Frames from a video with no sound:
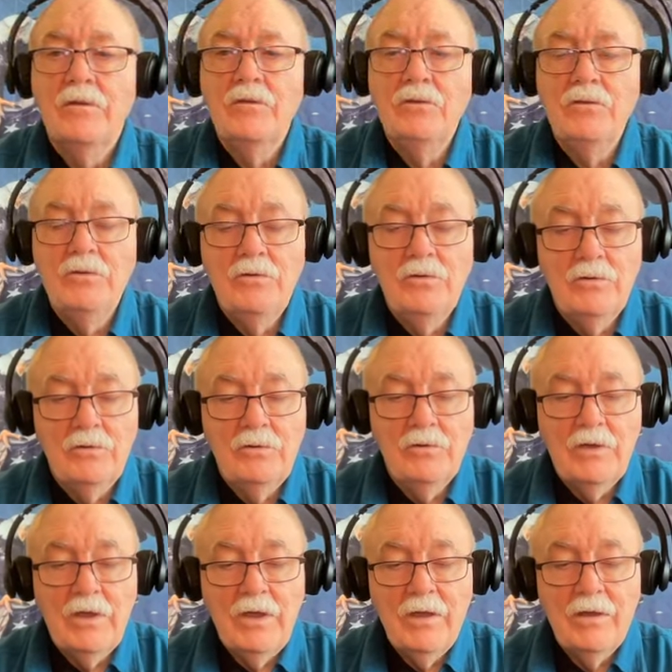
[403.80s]
you, you
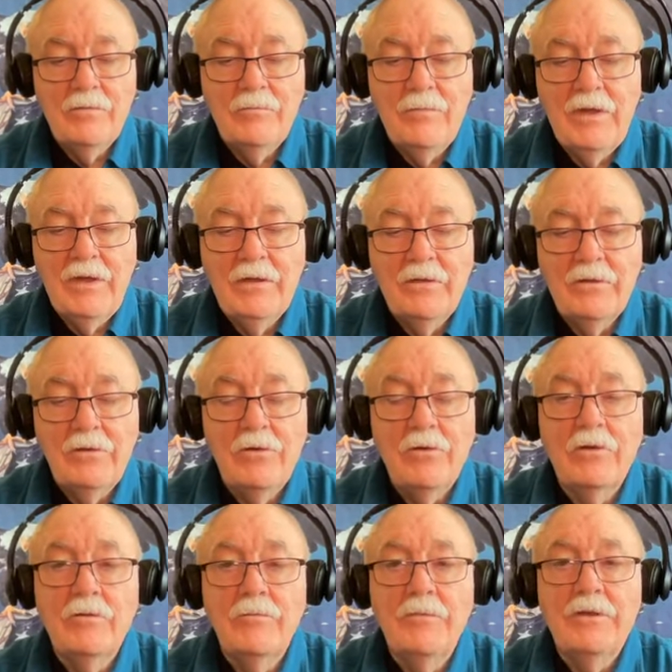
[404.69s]
can't make an
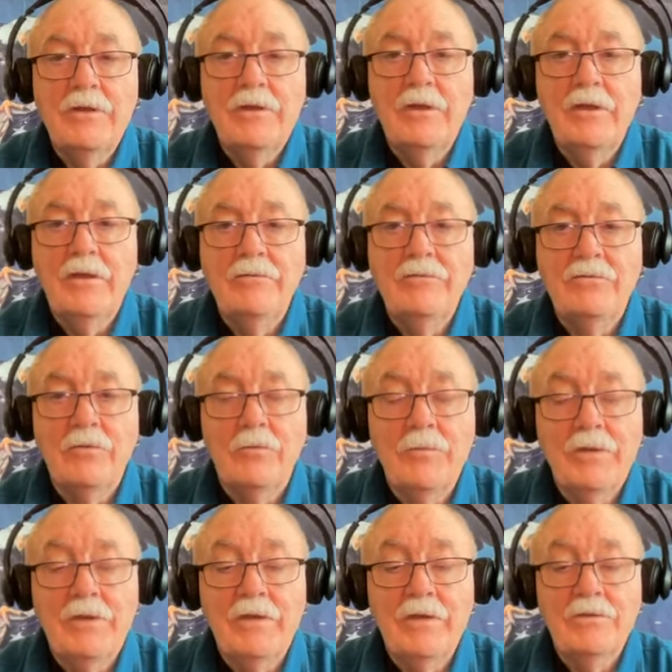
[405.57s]
argument against her
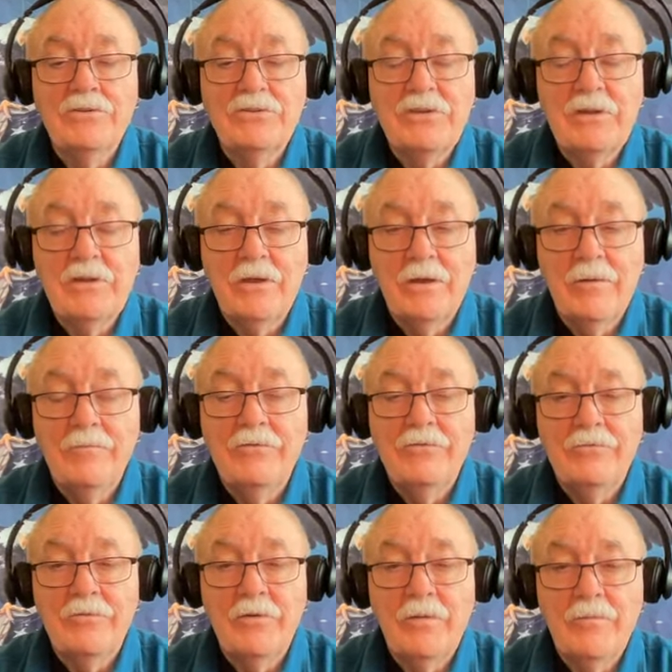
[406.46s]
because she comes
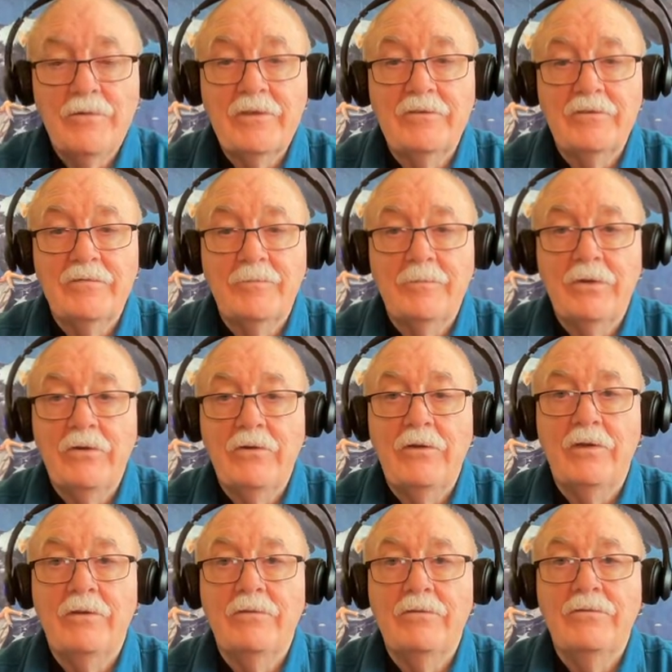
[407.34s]
from
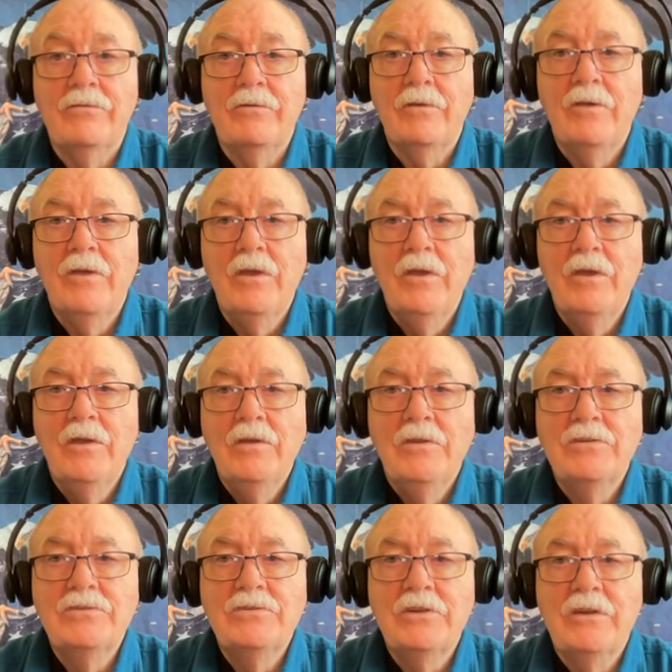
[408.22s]
experience.
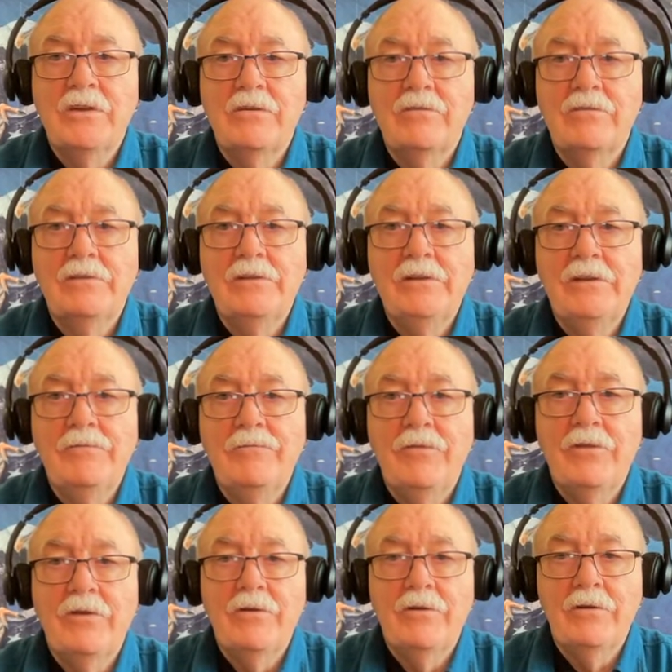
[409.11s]
She has lived
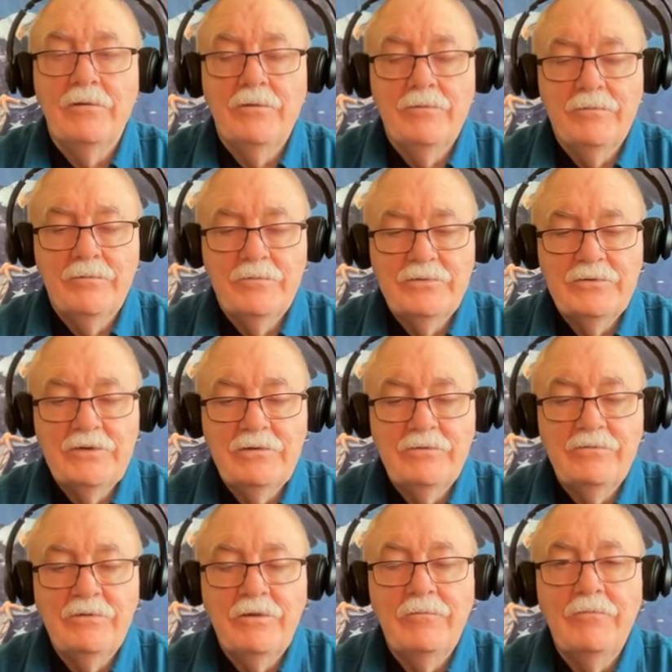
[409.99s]
there.
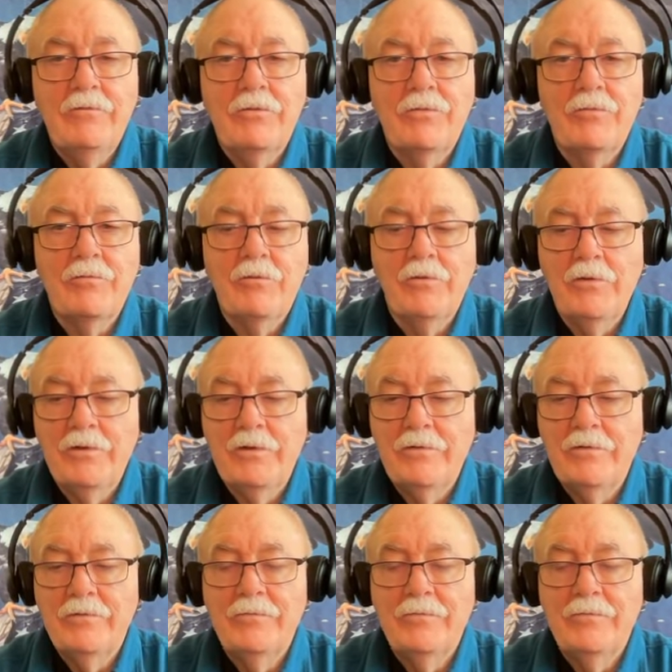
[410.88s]
She's lived through it.